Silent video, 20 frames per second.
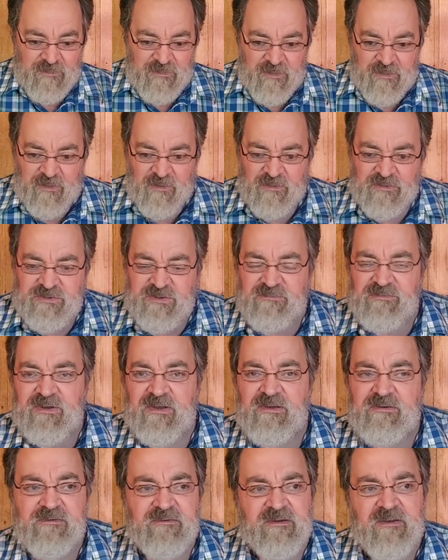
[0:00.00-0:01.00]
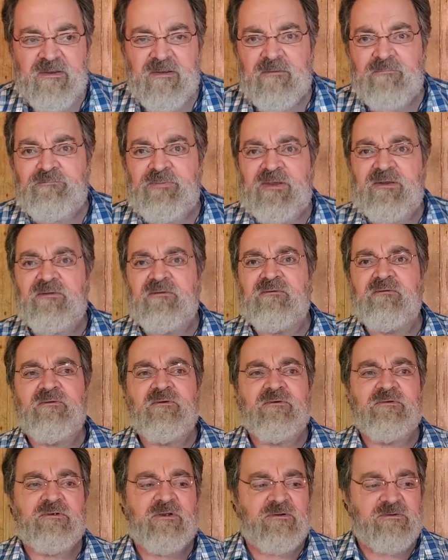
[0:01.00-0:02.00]
You know, do you ever get bitten
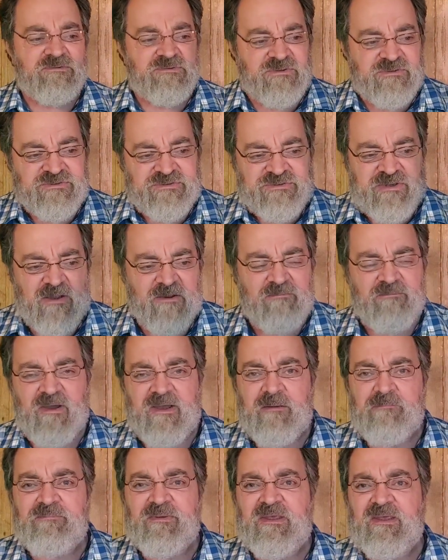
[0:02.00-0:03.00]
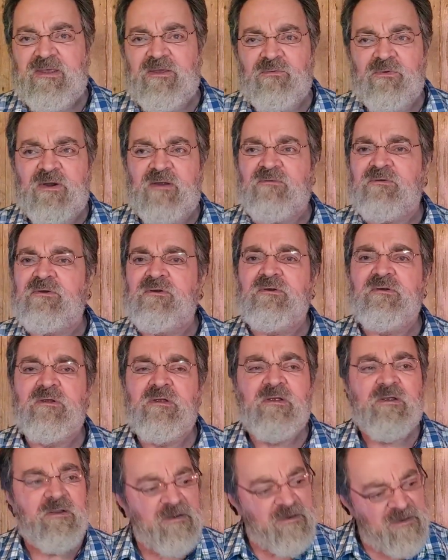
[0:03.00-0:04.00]
or stung by a bee or whatever?
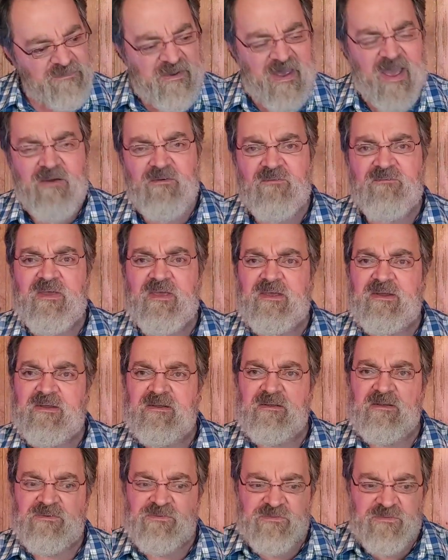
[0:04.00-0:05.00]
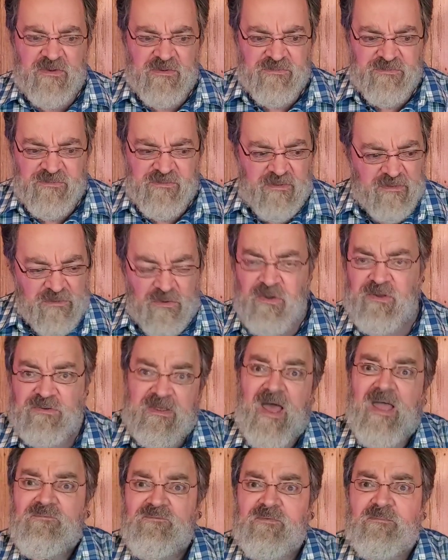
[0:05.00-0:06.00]
It's aggravating. You could
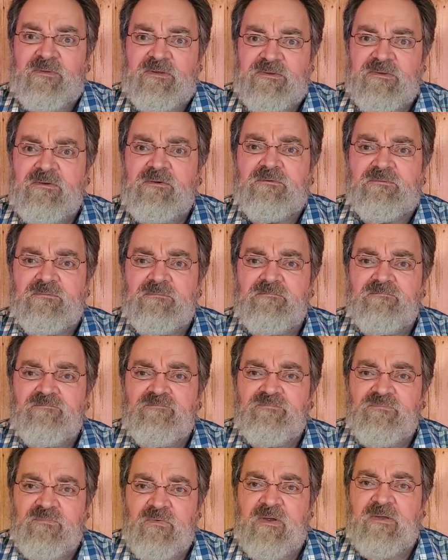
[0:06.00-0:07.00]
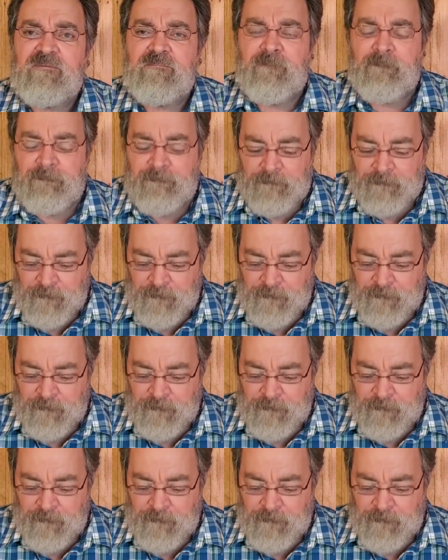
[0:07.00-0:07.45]
die from it too, right?